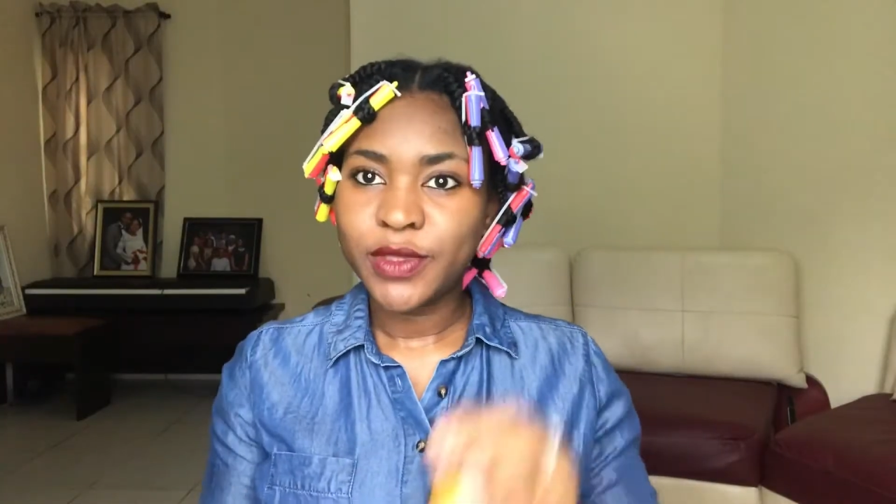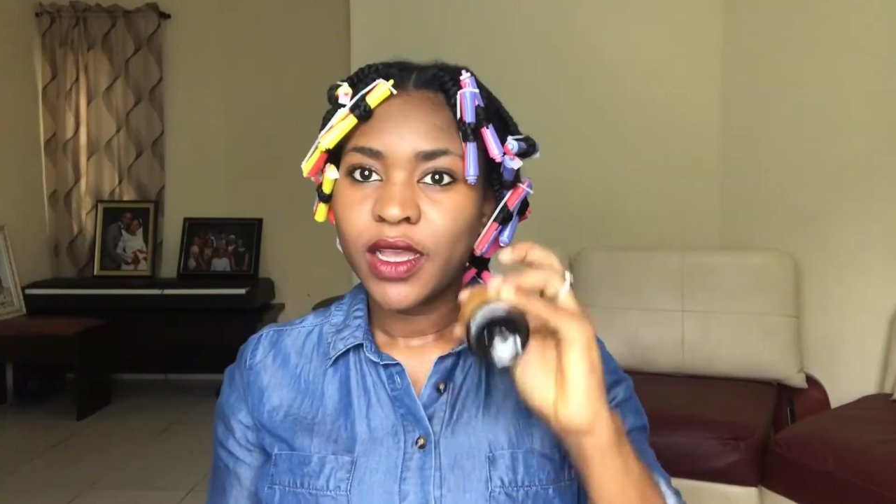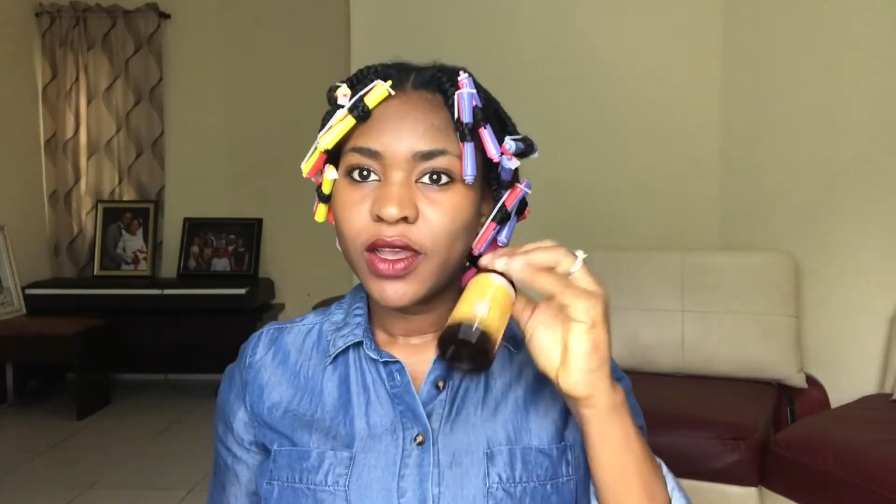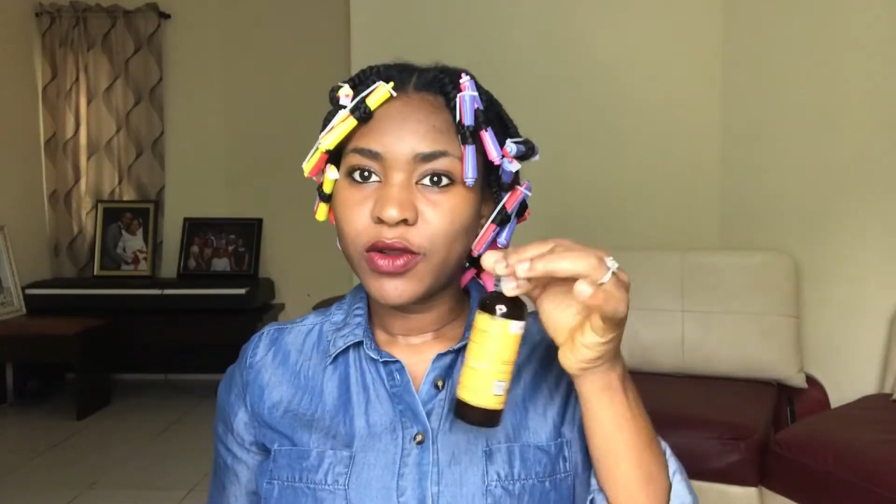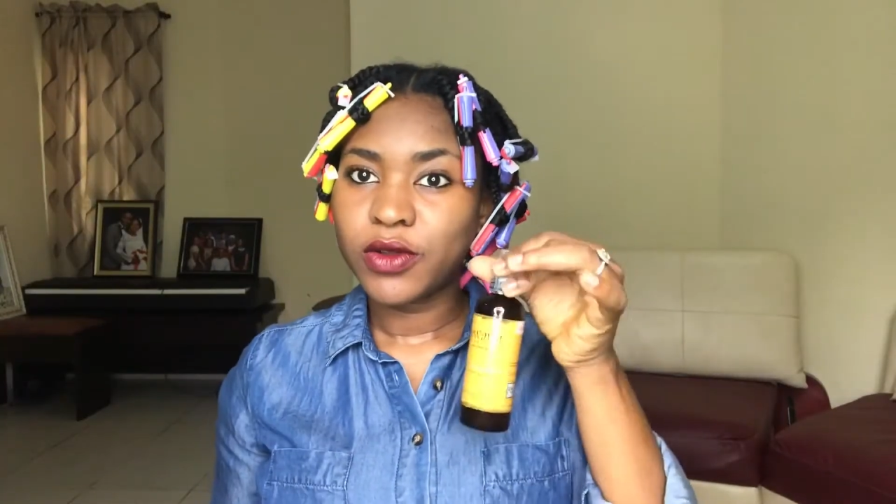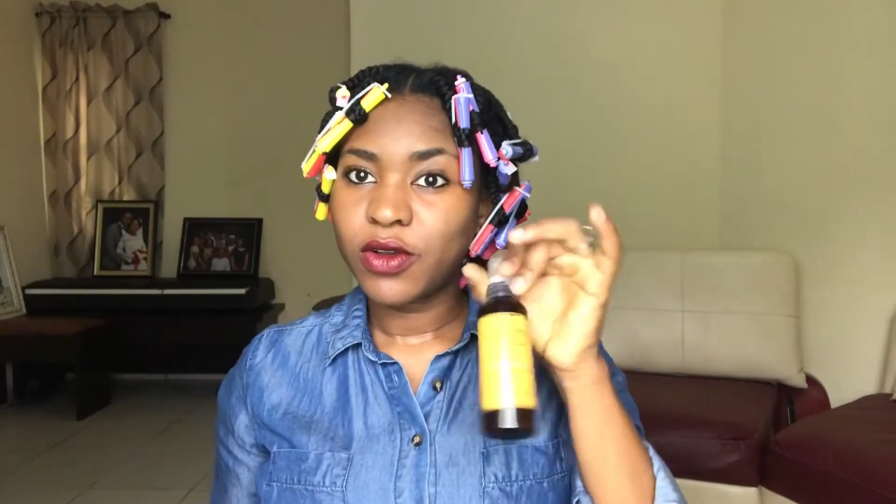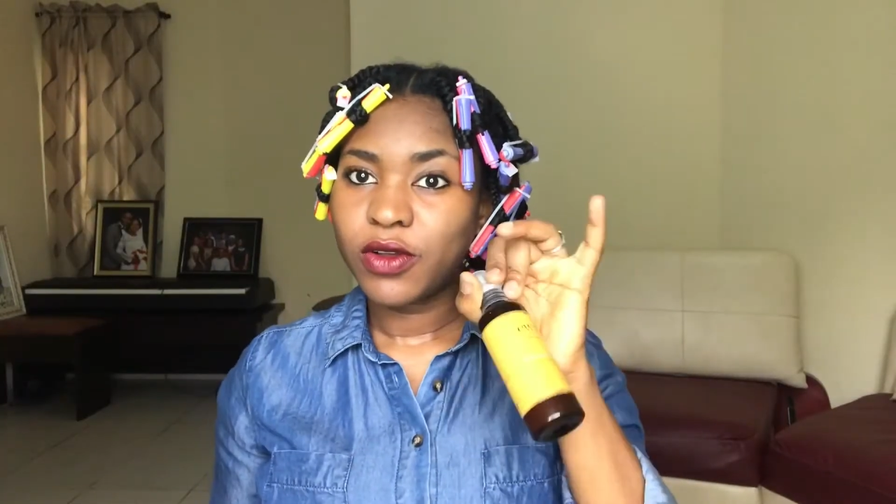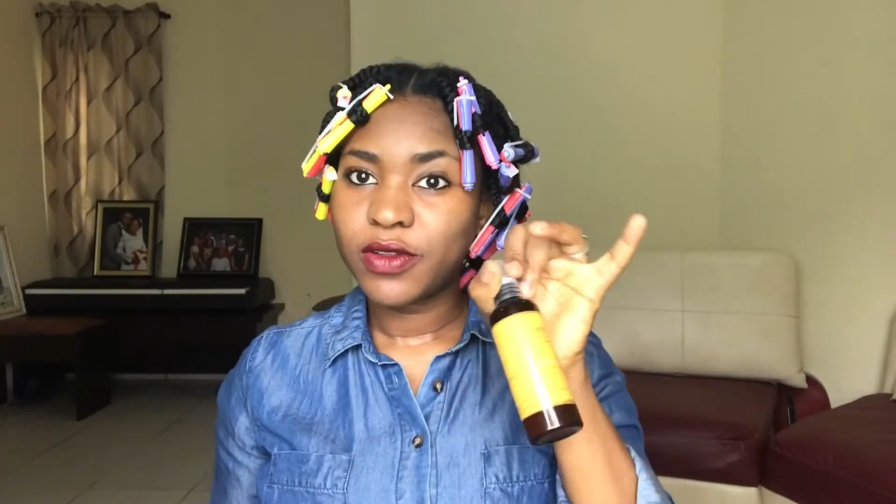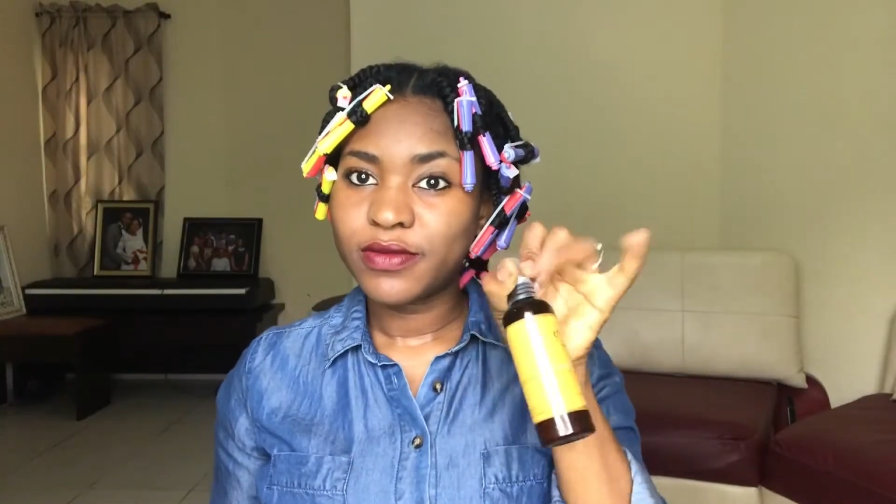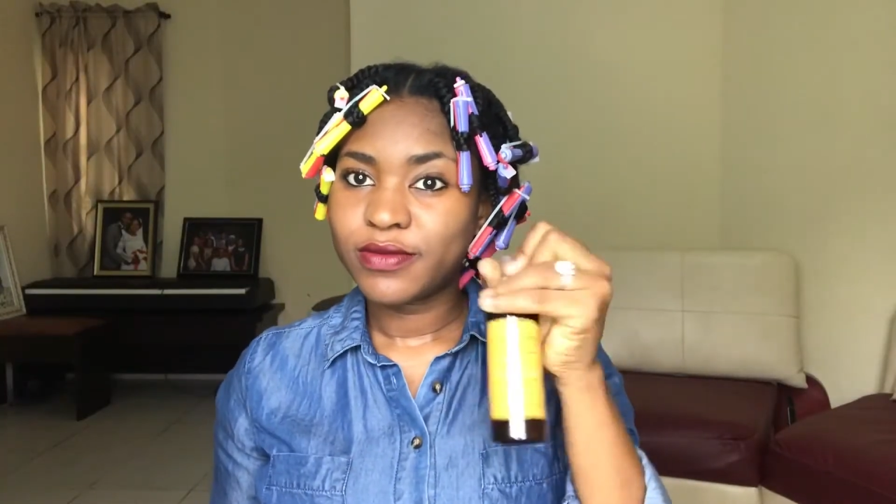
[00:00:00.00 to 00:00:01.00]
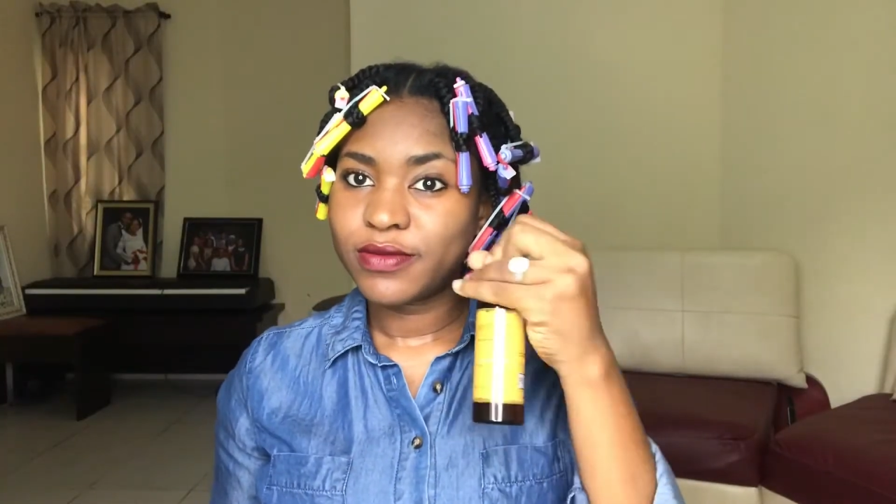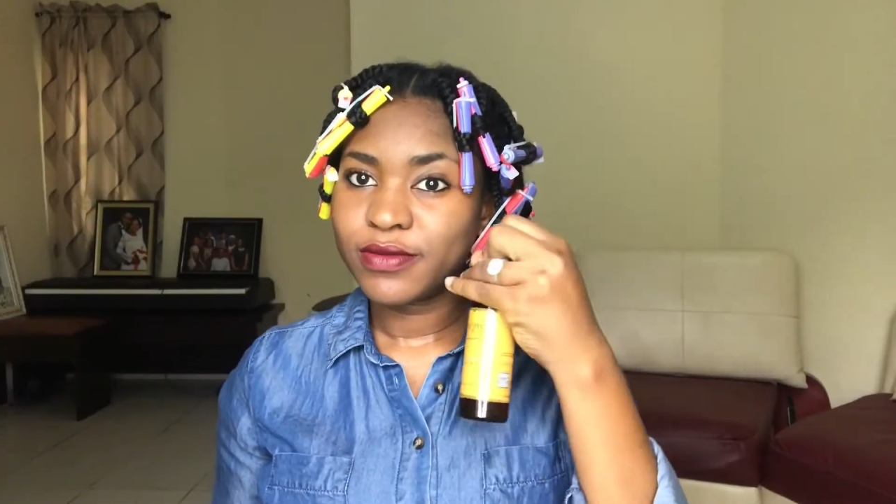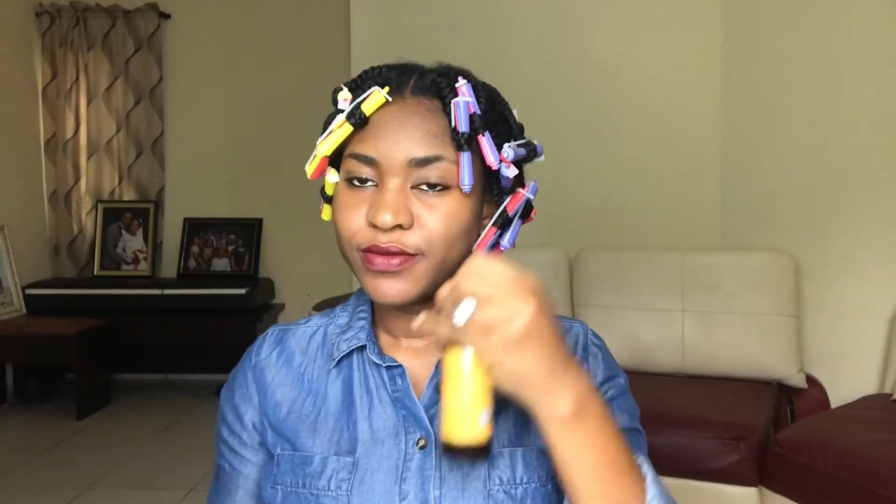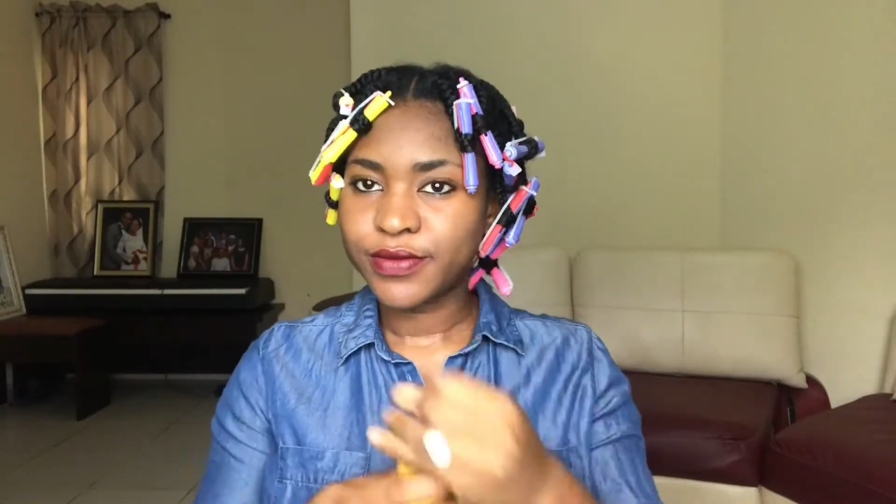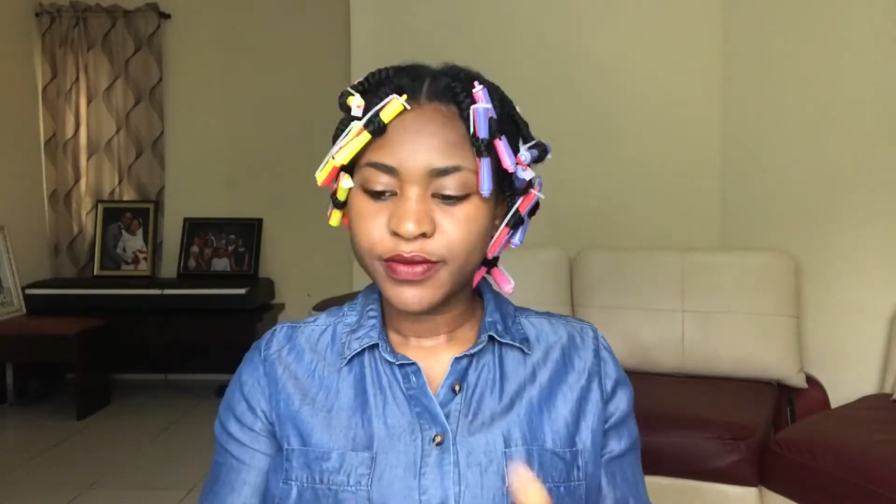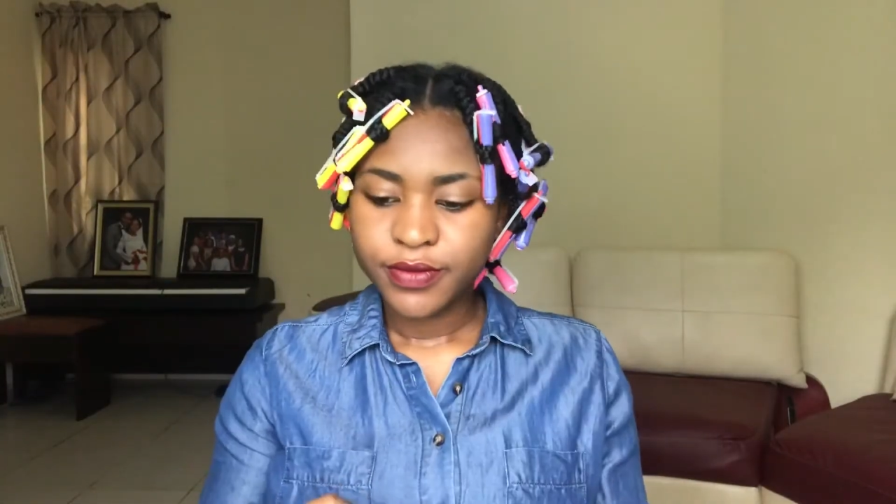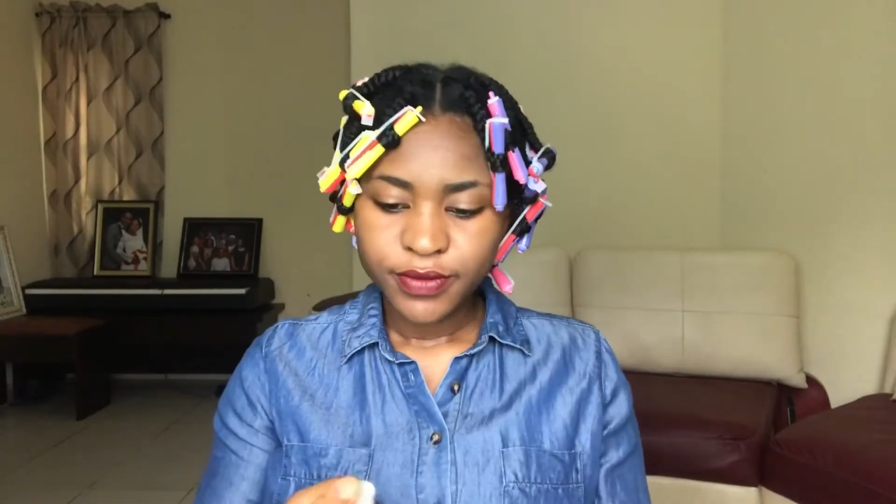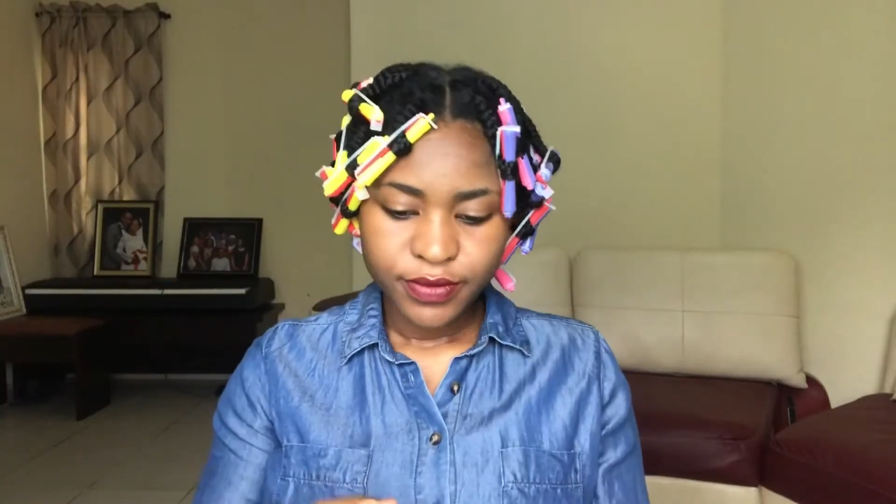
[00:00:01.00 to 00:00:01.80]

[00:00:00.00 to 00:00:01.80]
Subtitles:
day, and I'll be taking out